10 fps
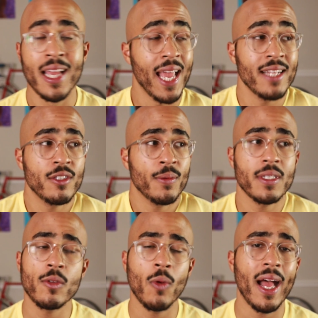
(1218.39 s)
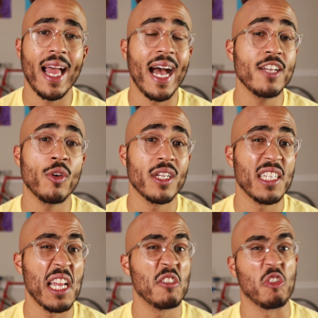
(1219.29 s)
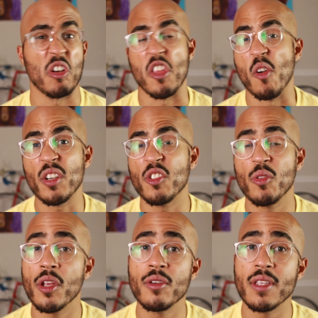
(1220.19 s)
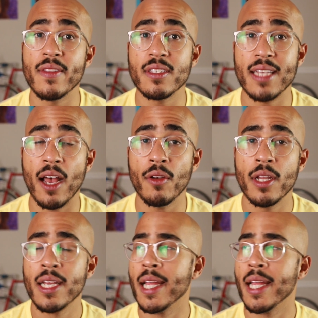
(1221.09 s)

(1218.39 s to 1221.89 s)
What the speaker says: It's the reason why I don't attend certain yoga studios in this town.